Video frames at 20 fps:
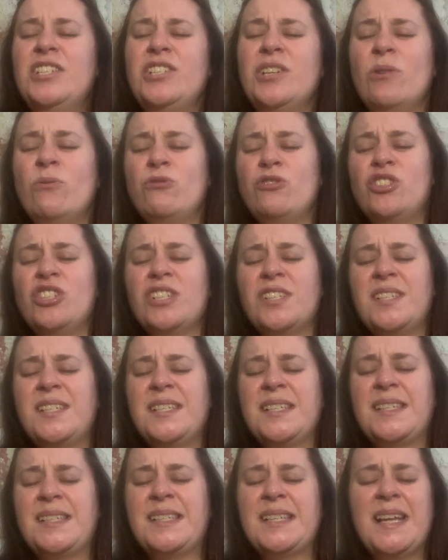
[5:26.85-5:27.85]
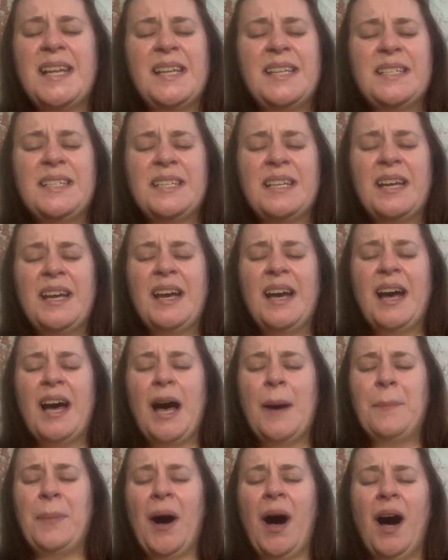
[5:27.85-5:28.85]
Don't just descend
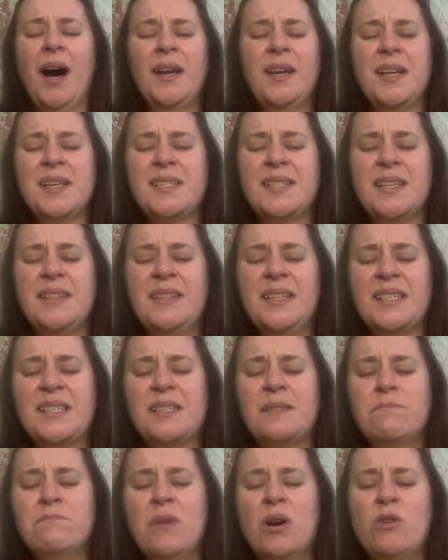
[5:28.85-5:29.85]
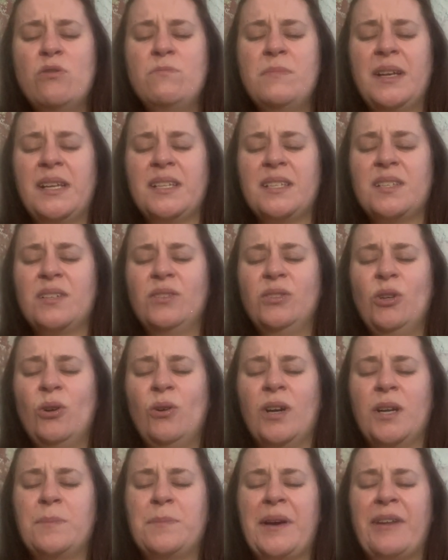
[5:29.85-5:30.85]
upon us in this moment,
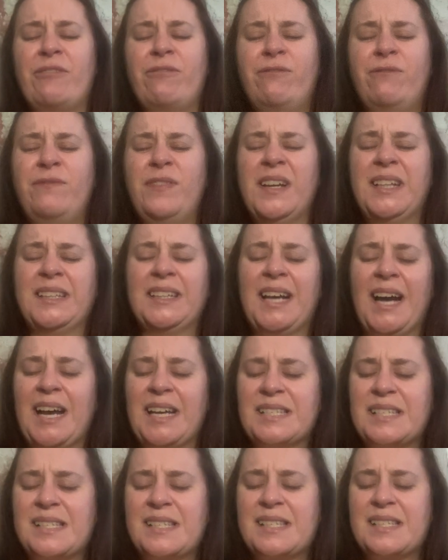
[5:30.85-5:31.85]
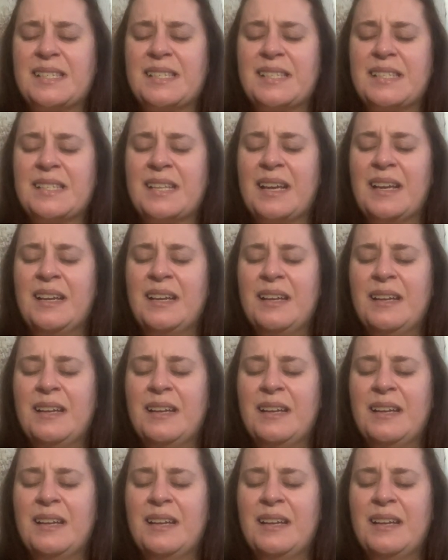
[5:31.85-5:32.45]
Lord, but fill us,